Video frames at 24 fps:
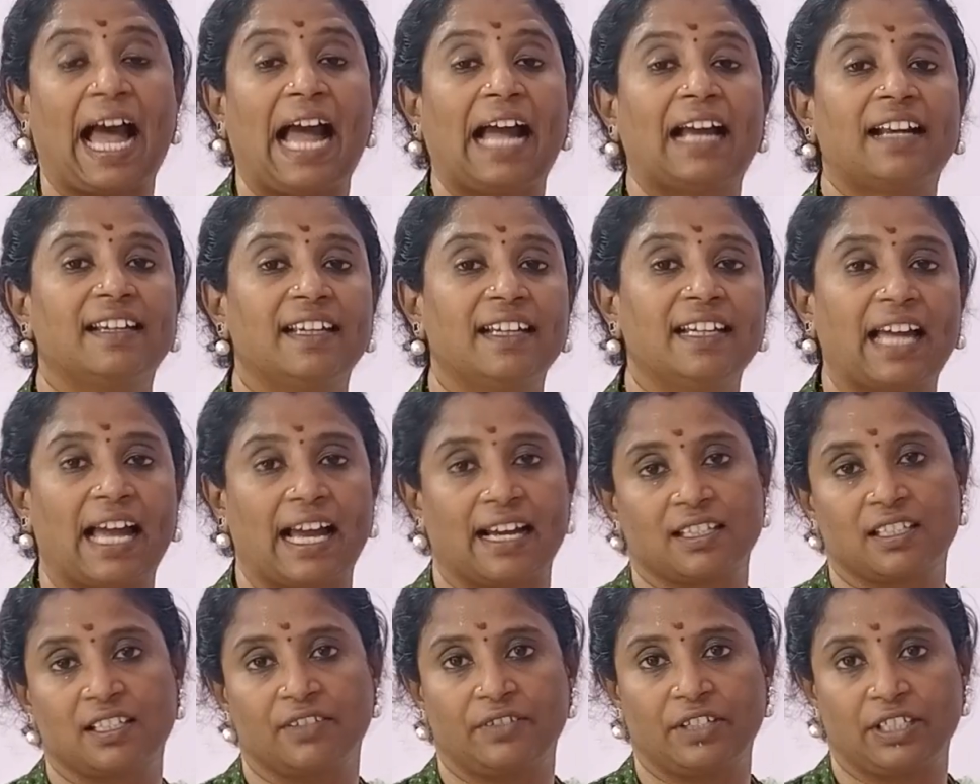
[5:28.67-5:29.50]
the
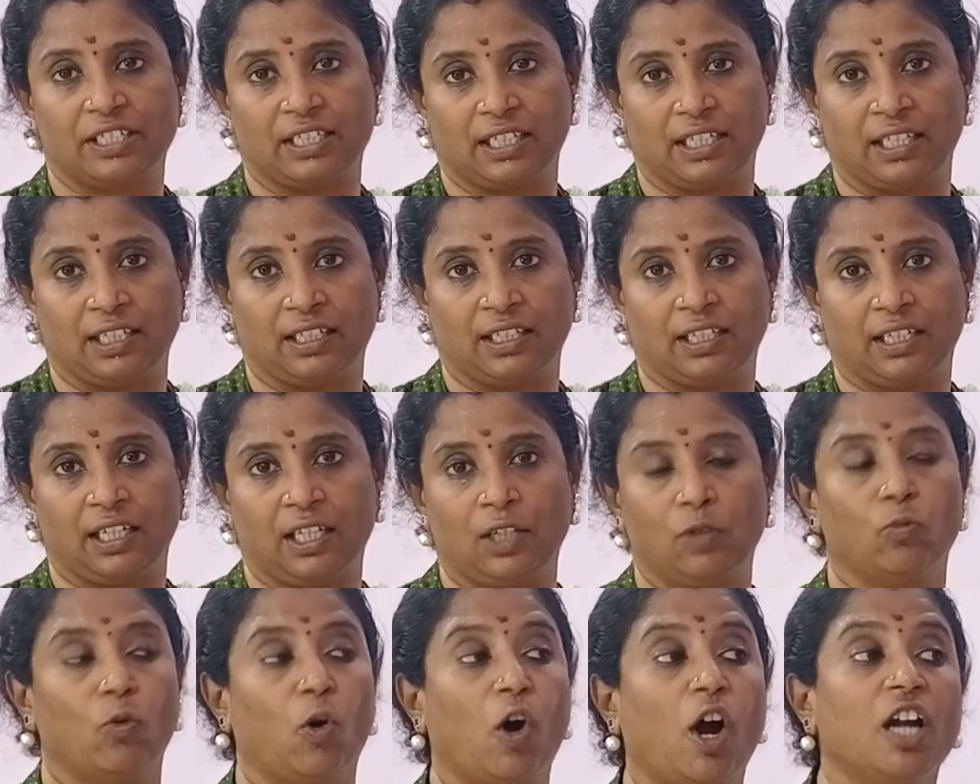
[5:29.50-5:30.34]
hacking
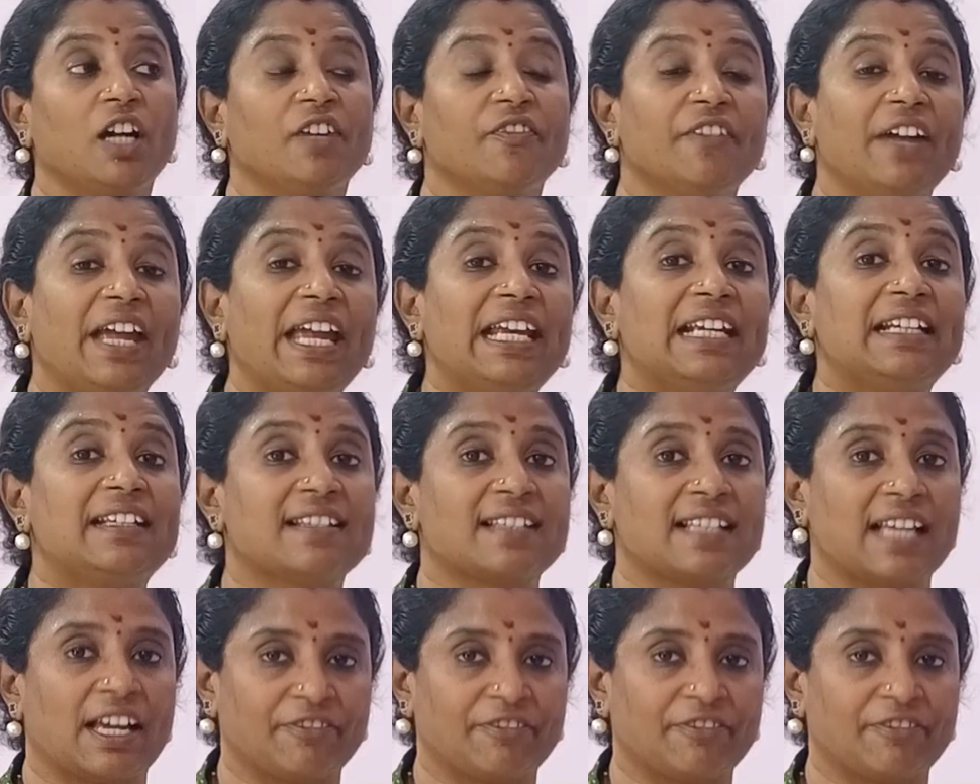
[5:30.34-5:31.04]
activity, in what way